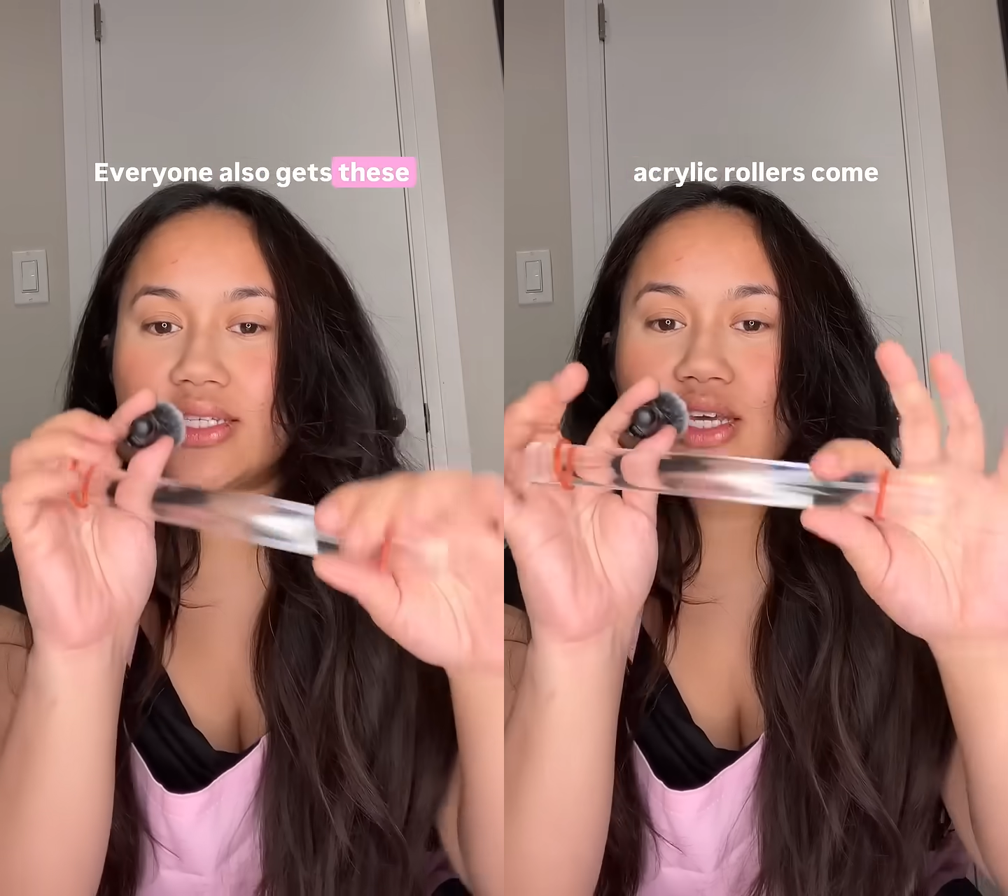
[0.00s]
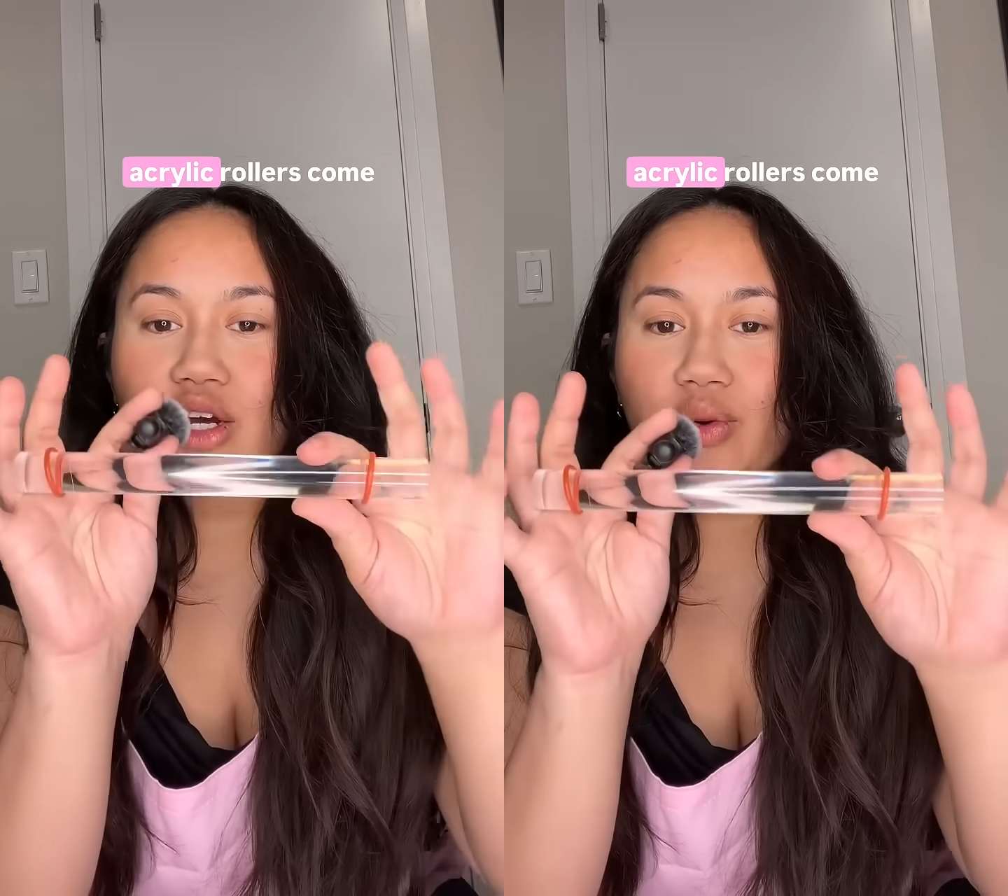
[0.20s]

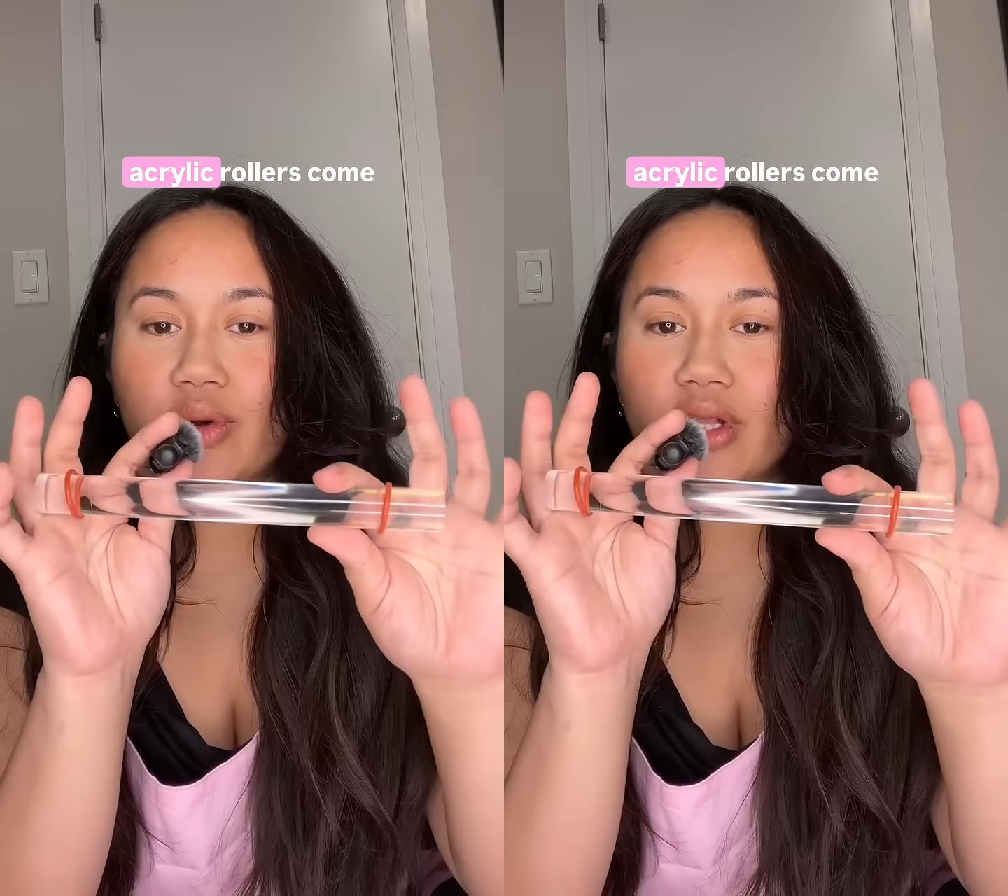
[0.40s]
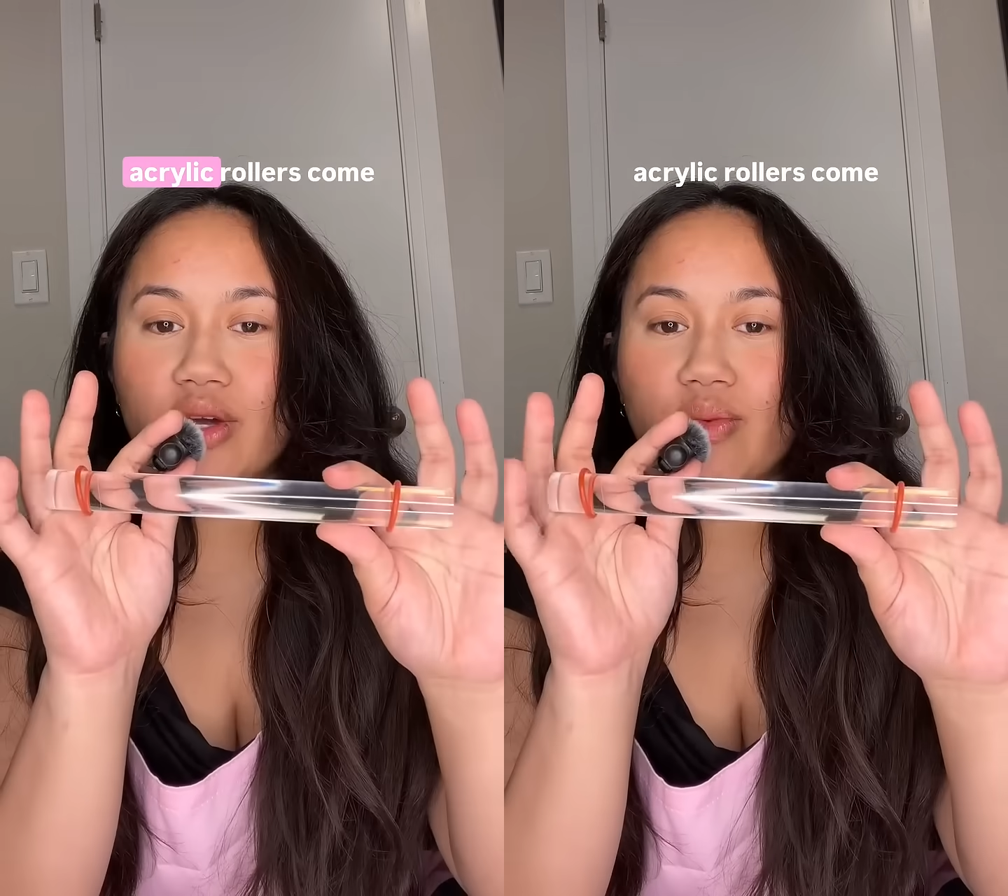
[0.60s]

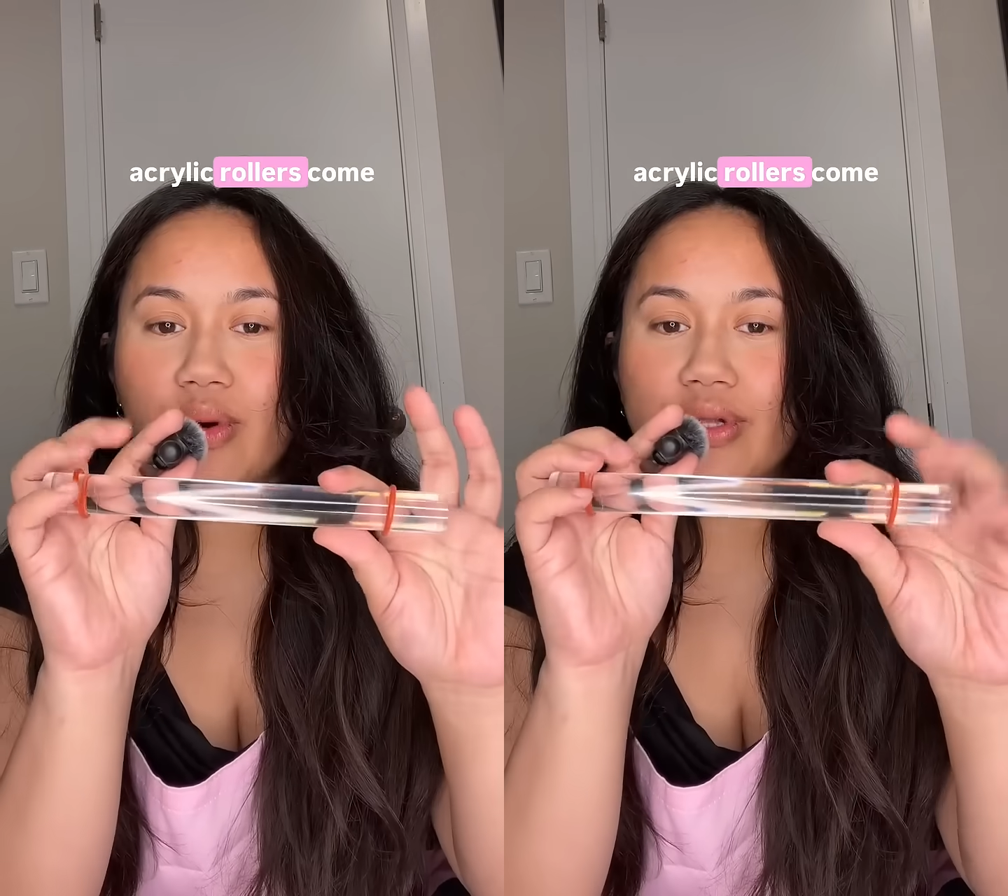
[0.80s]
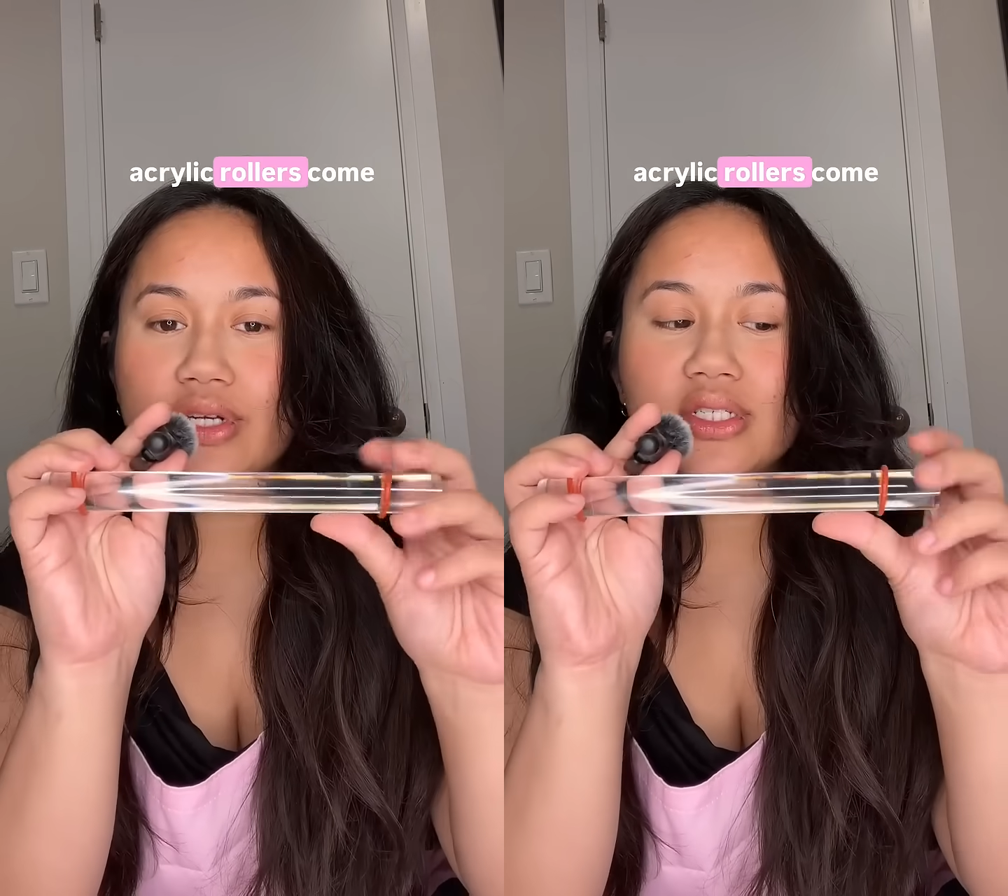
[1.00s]
acrylic
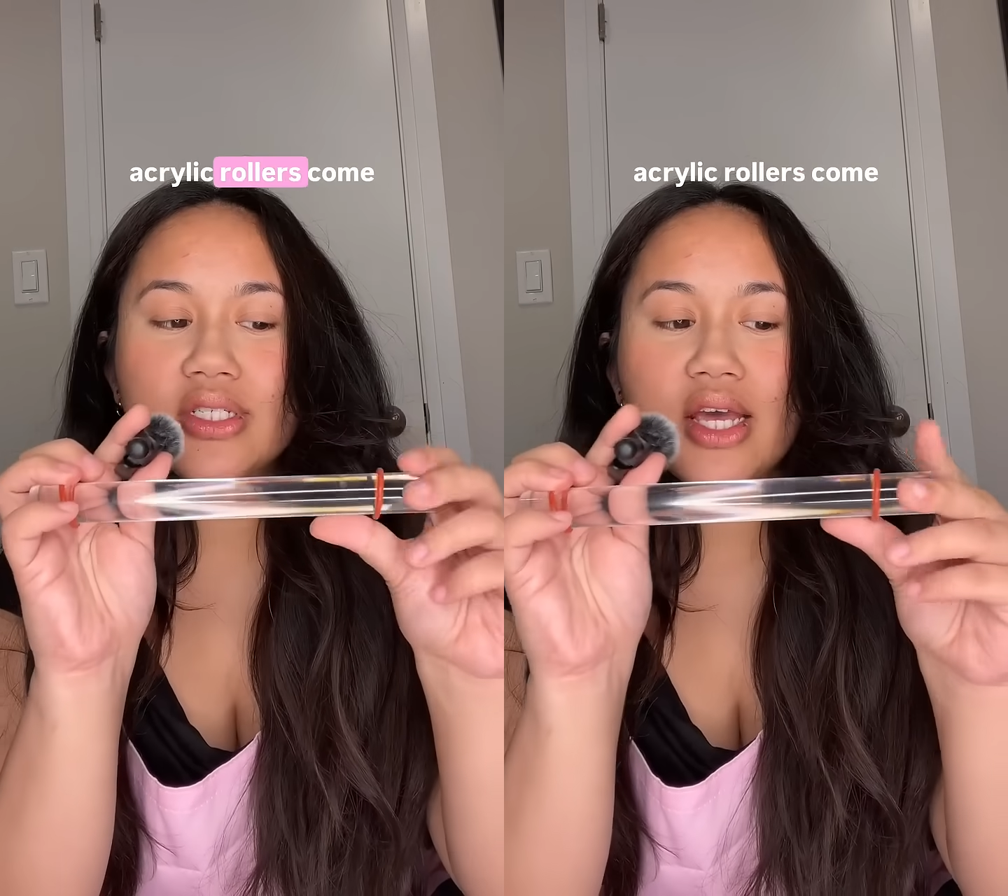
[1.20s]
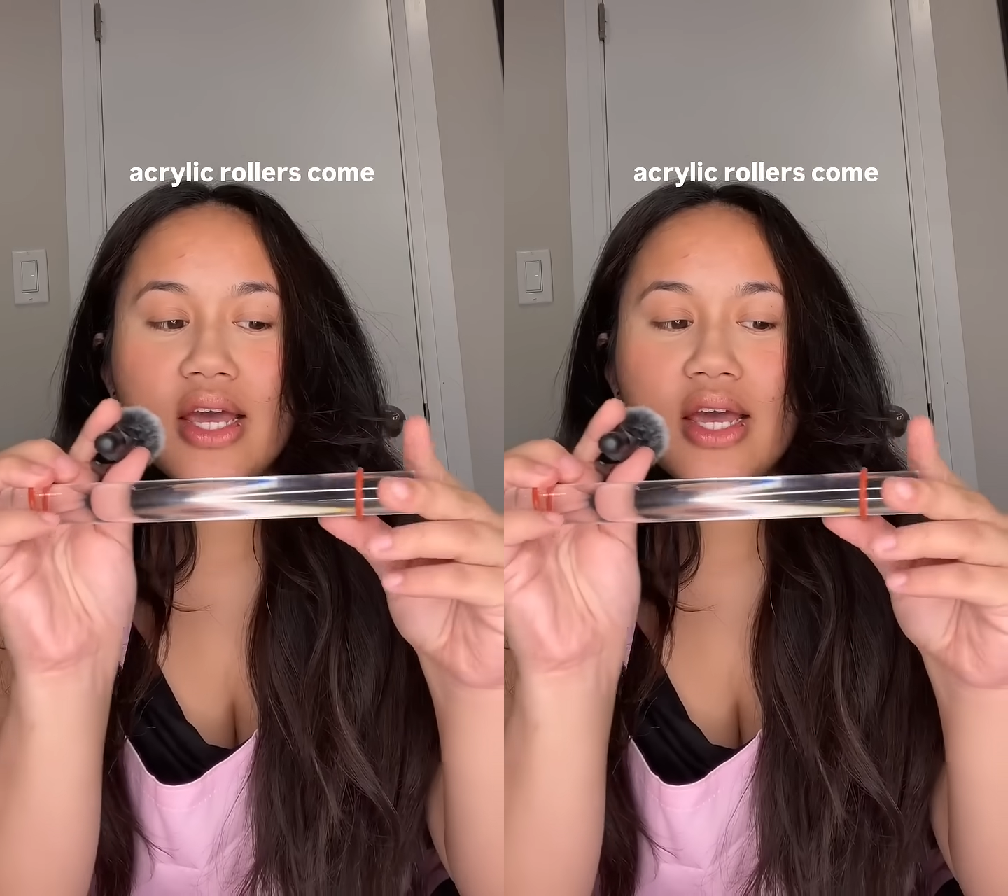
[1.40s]
rollers